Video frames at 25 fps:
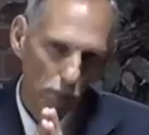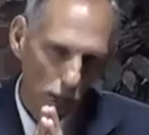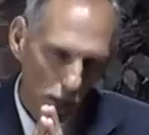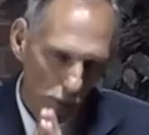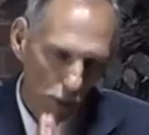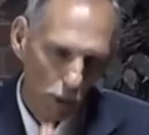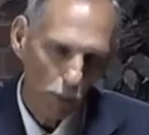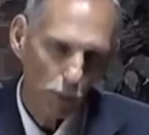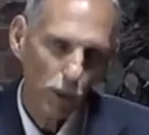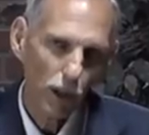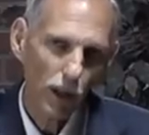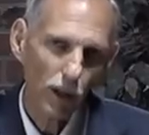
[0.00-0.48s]
be
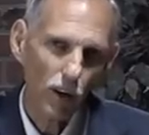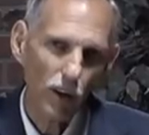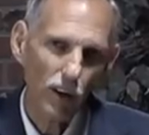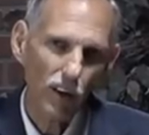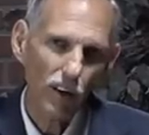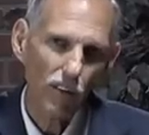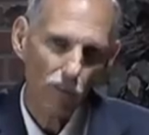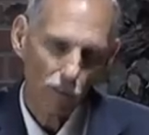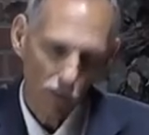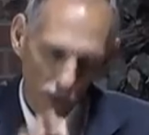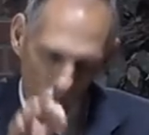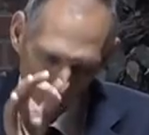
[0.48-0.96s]

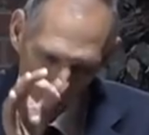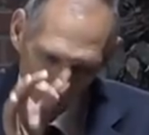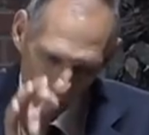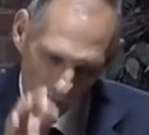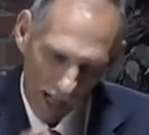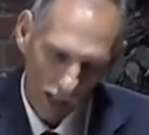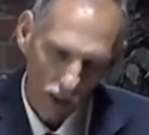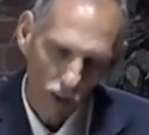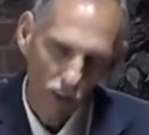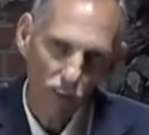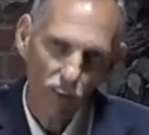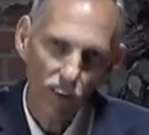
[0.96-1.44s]
prepared from
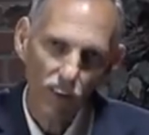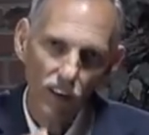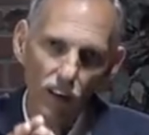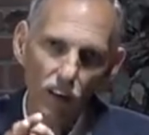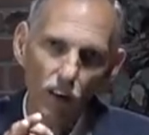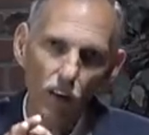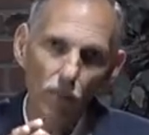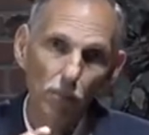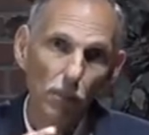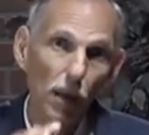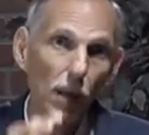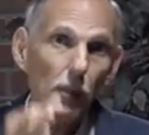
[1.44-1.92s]
now.
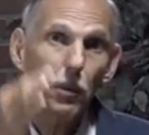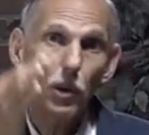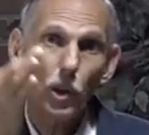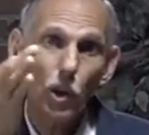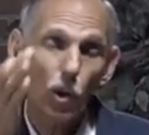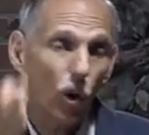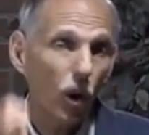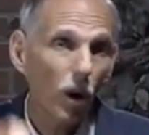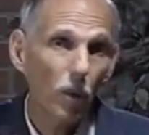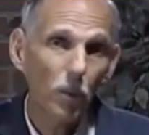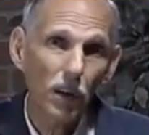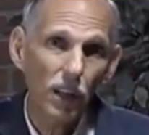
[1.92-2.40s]
Maybe
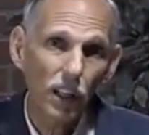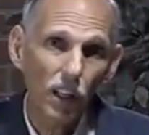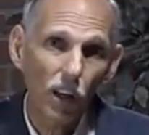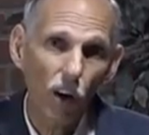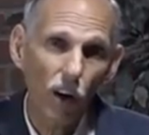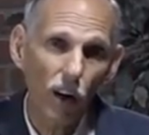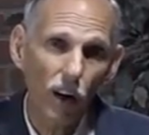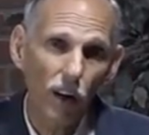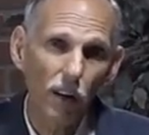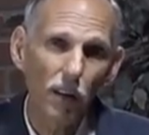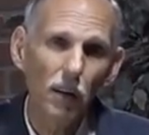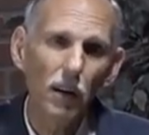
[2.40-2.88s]
you already
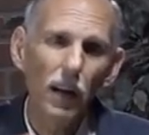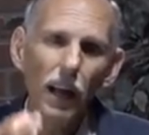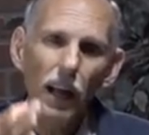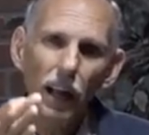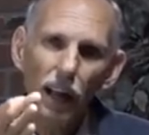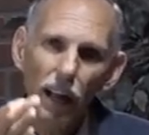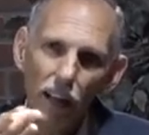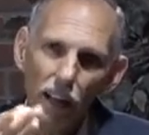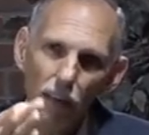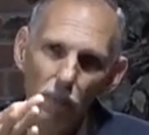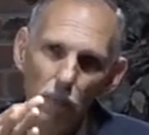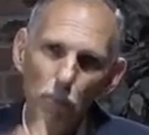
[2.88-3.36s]
are.
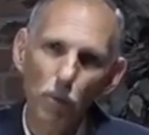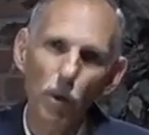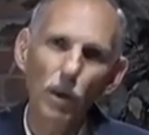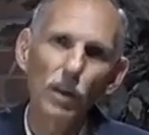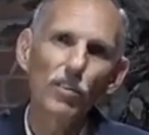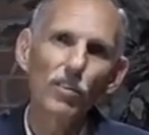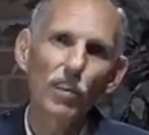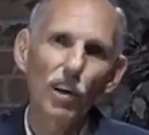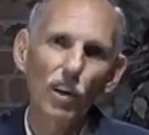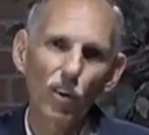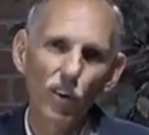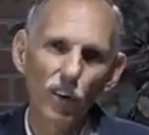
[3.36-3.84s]

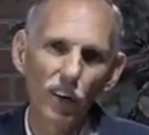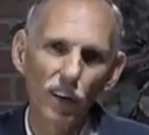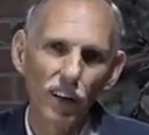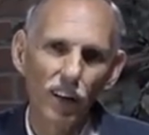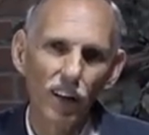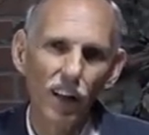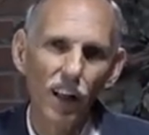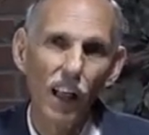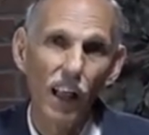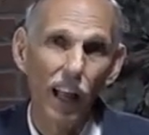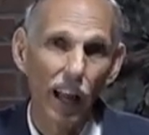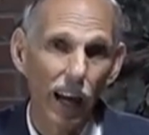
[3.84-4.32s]
Praise the Lord.
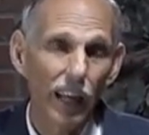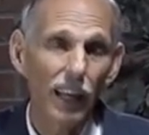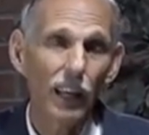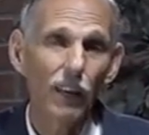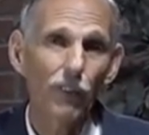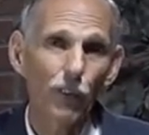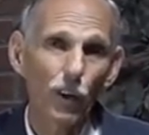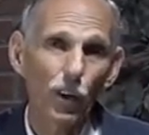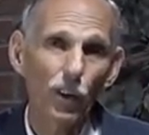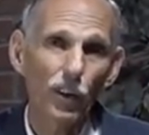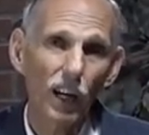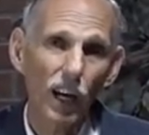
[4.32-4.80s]
And
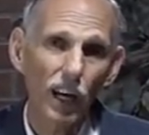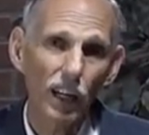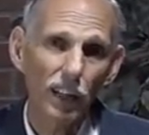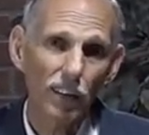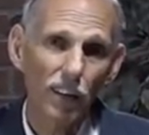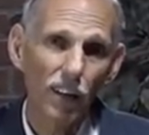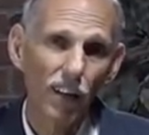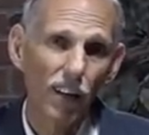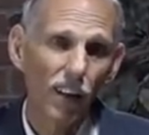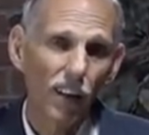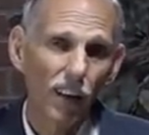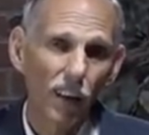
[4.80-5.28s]
if you're
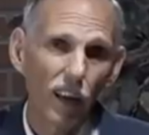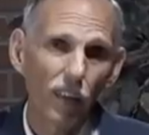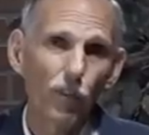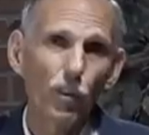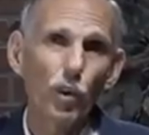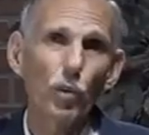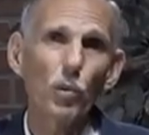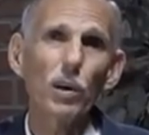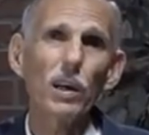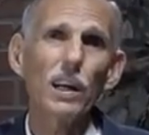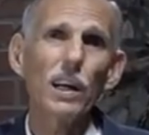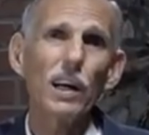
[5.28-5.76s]
not, if
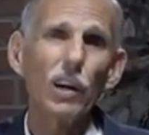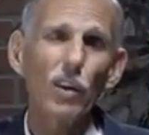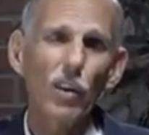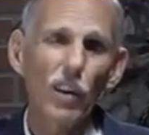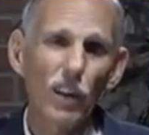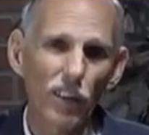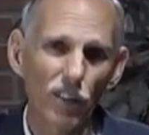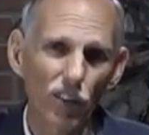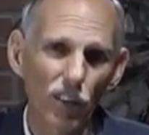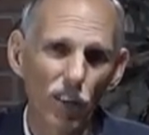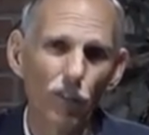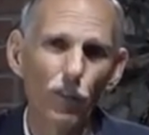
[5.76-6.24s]
you were
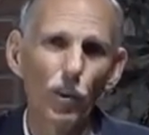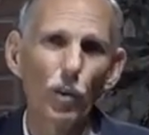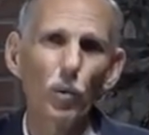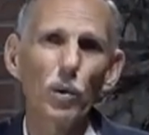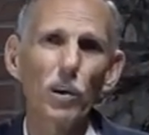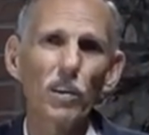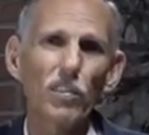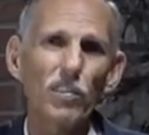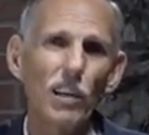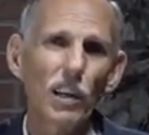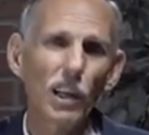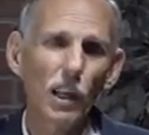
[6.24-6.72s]
careless, if you
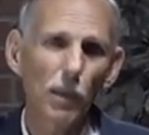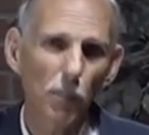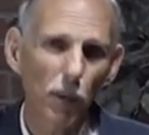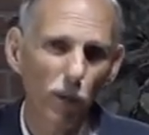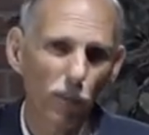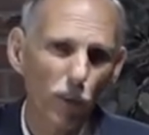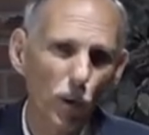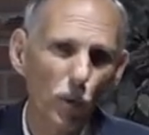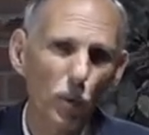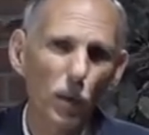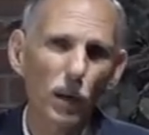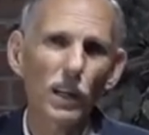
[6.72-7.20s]
were asleep,
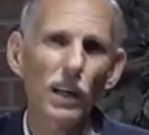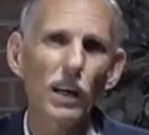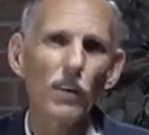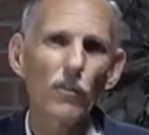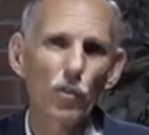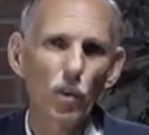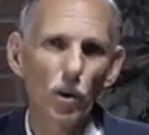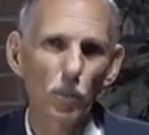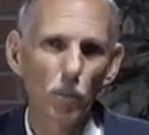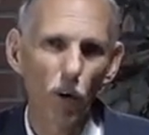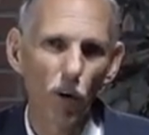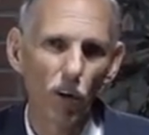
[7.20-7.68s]
if you were
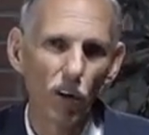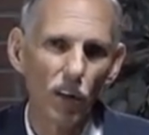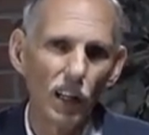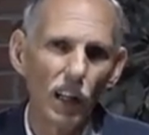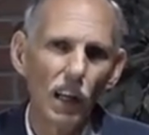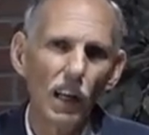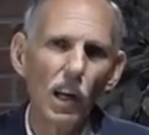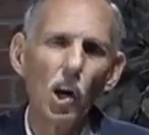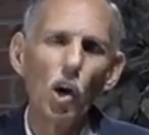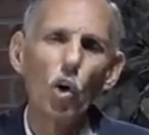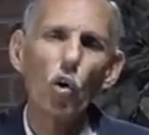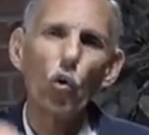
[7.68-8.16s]
comfortable,
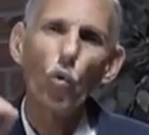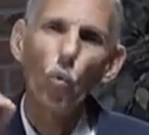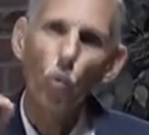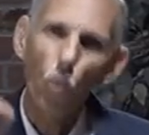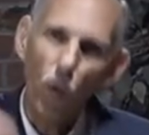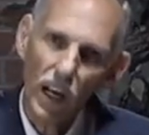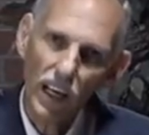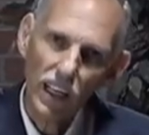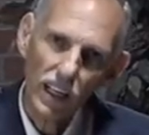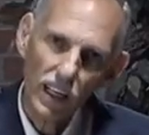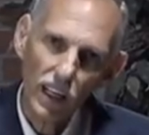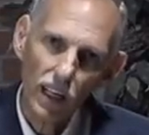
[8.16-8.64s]

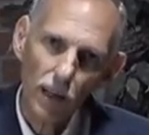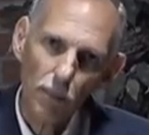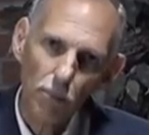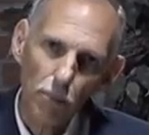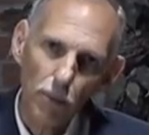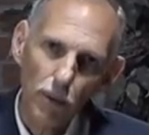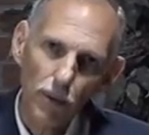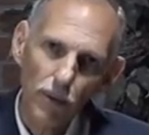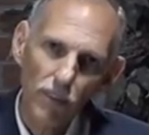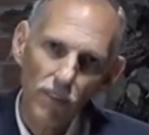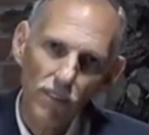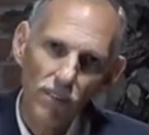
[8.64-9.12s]
wake
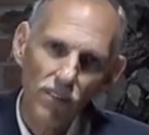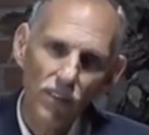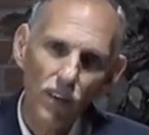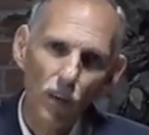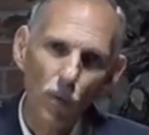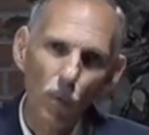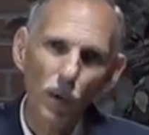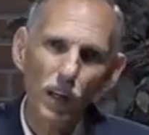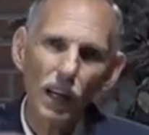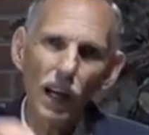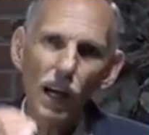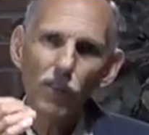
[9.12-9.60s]
up.
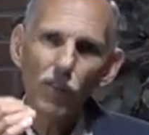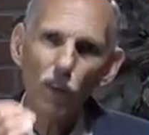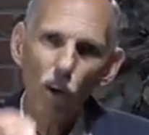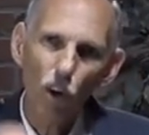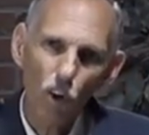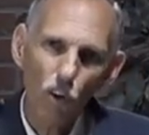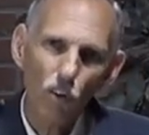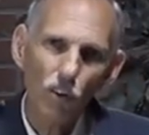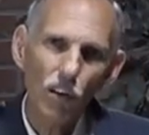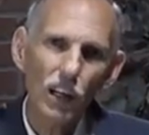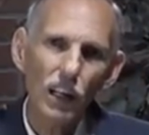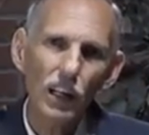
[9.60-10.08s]
We have
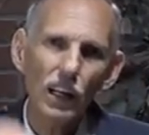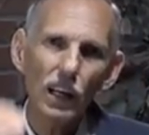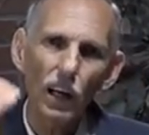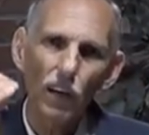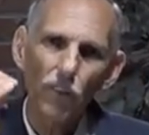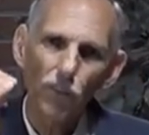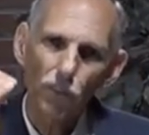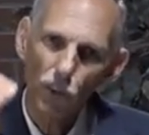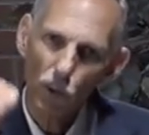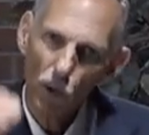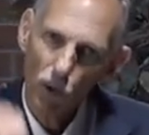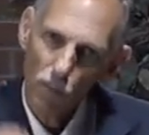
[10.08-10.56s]
only
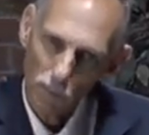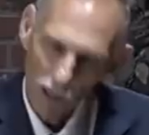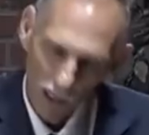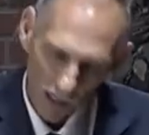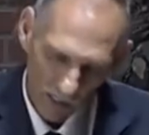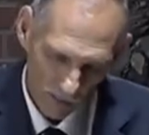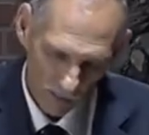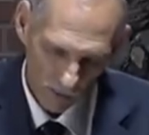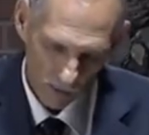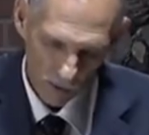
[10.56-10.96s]
a few months